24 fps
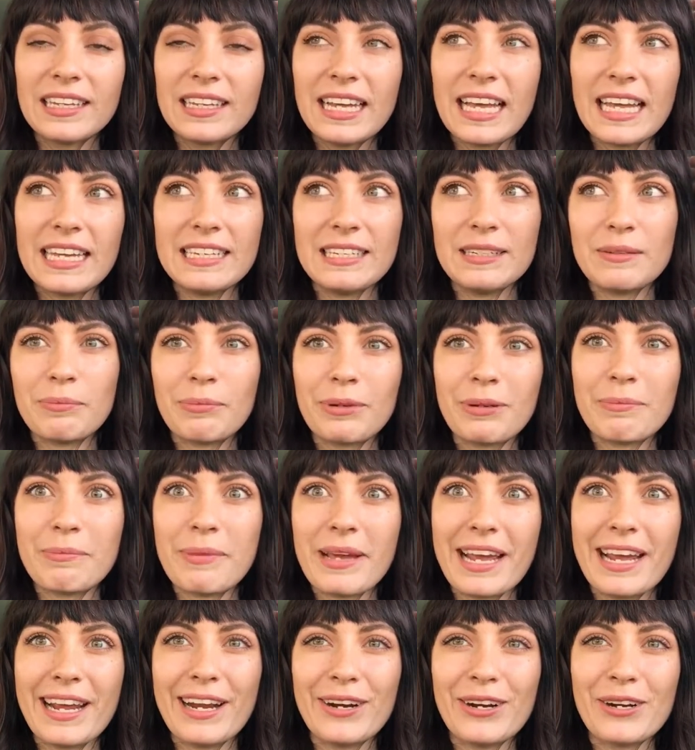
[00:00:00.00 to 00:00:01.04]
I didn't
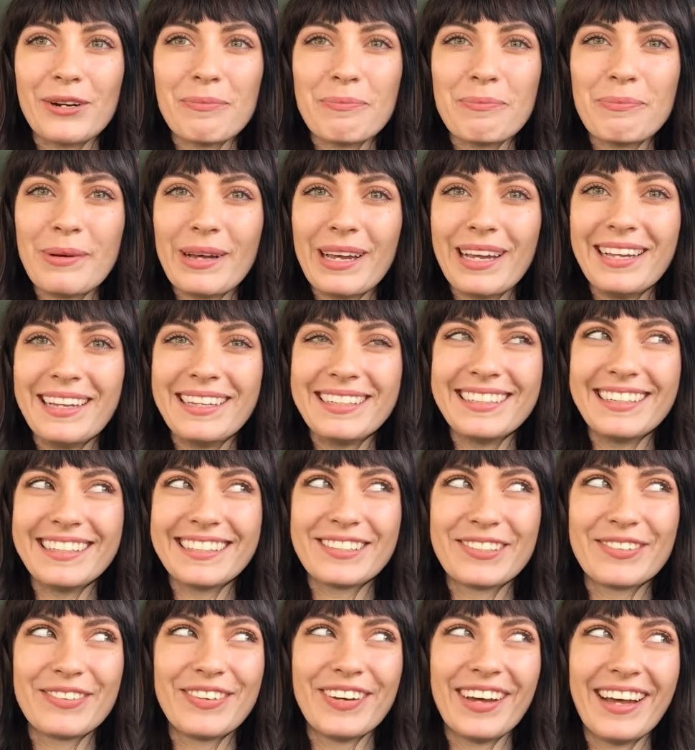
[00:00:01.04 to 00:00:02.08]
prepare, but
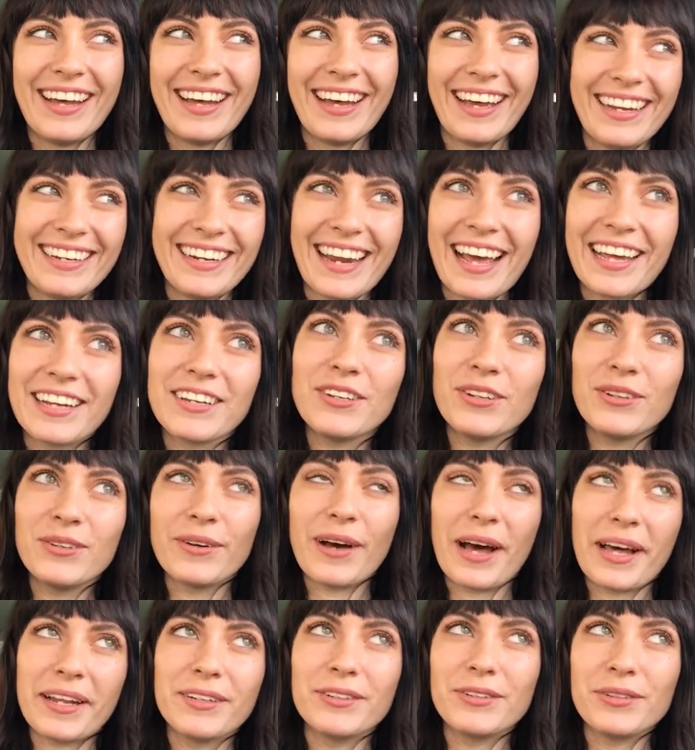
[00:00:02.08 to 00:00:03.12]
it's fine. I knew
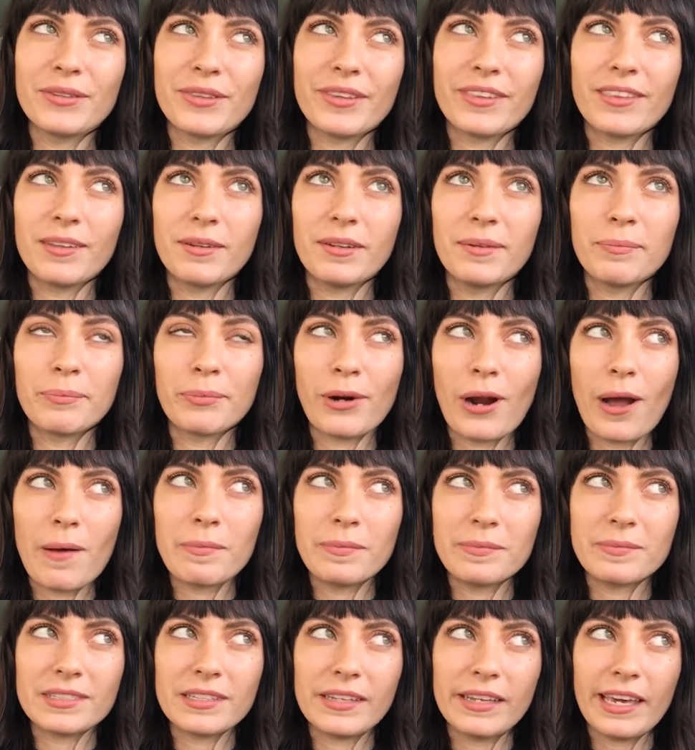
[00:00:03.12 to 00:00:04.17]
how to do the
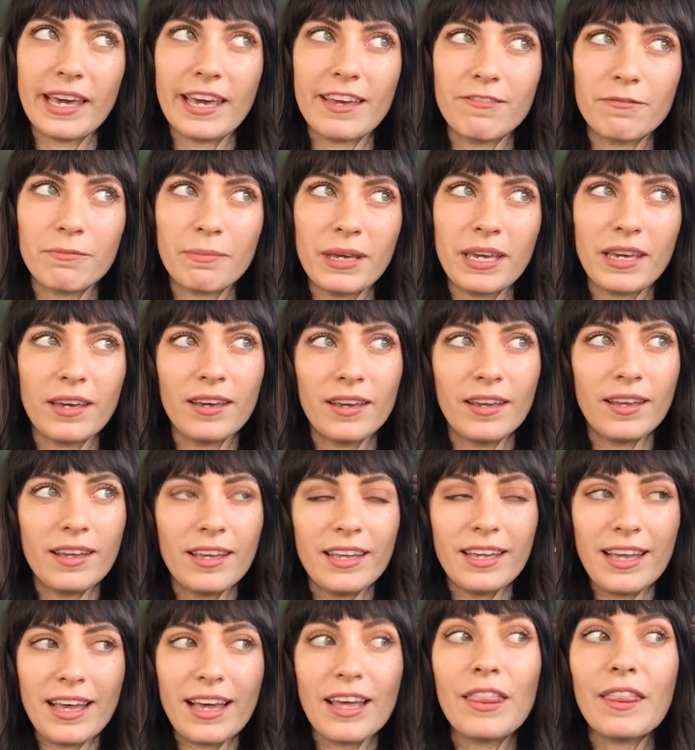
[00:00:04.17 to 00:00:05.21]
problems they gave me.
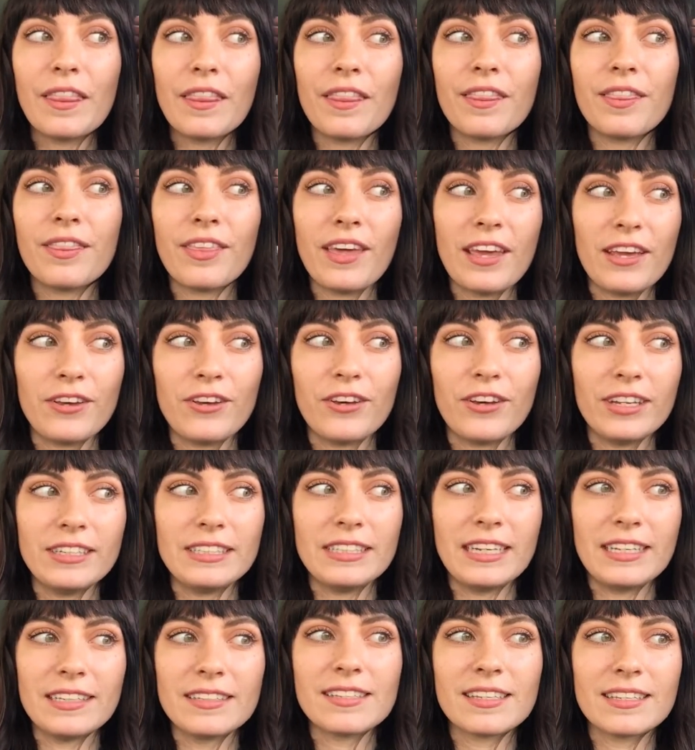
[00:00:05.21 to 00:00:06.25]
Thank
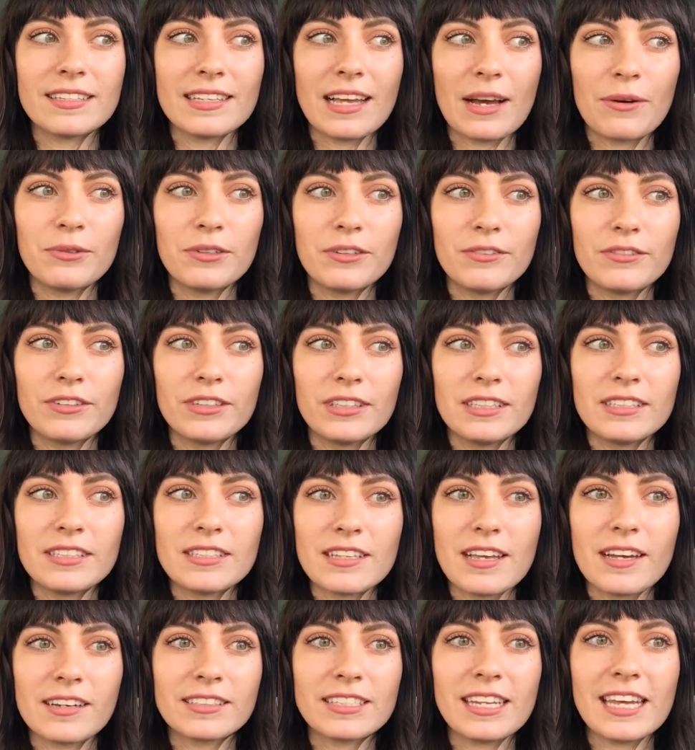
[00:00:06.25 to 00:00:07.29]
goodness, because that would have really
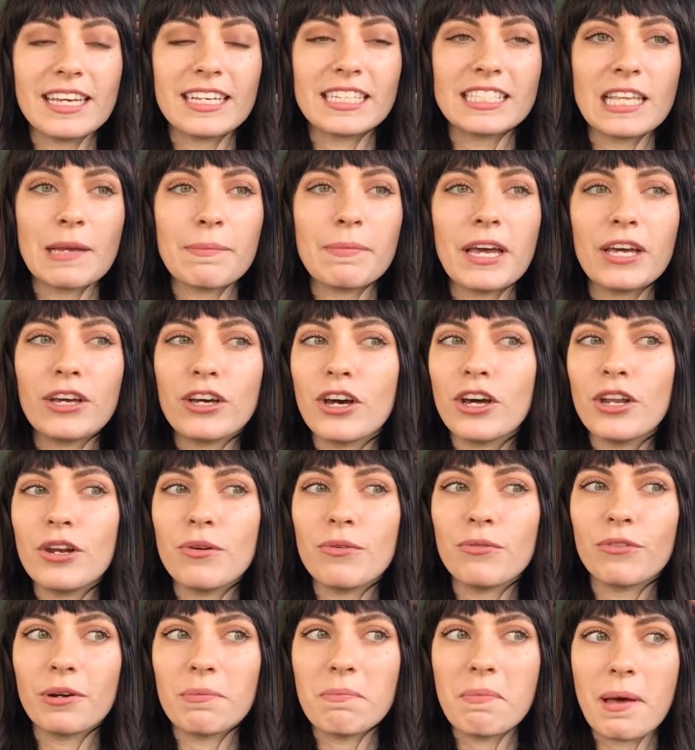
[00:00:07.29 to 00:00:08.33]
sucked. Except I
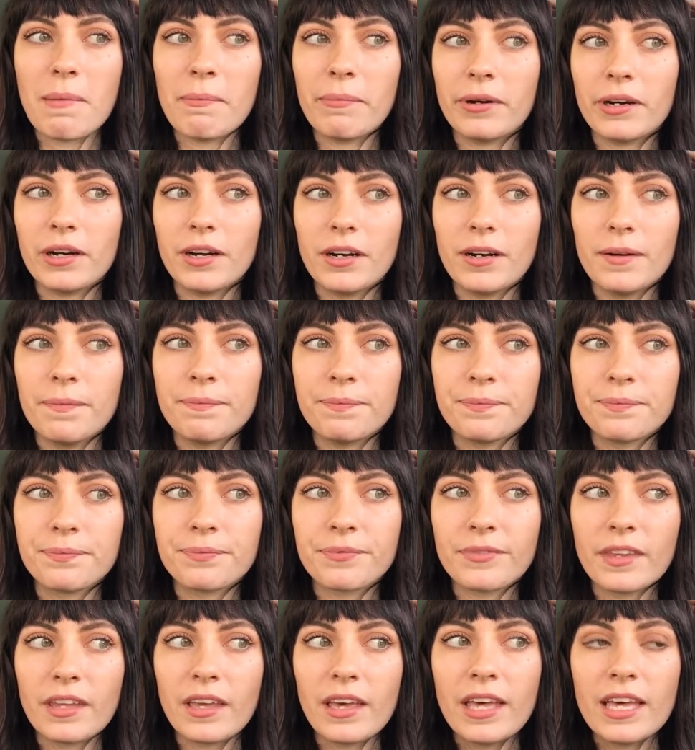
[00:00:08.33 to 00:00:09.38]
couldn't remember,
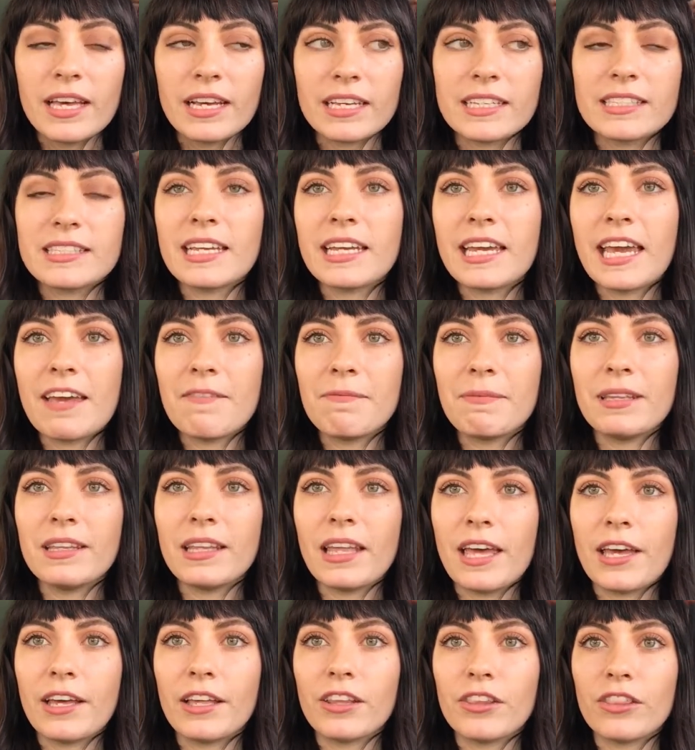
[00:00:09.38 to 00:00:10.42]
because they gave me
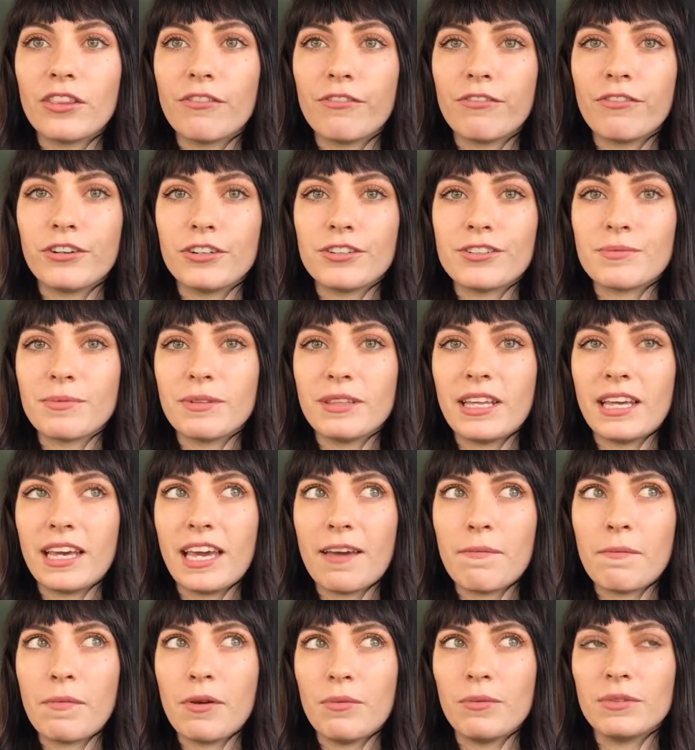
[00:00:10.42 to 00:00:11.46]
like, the first one they gave me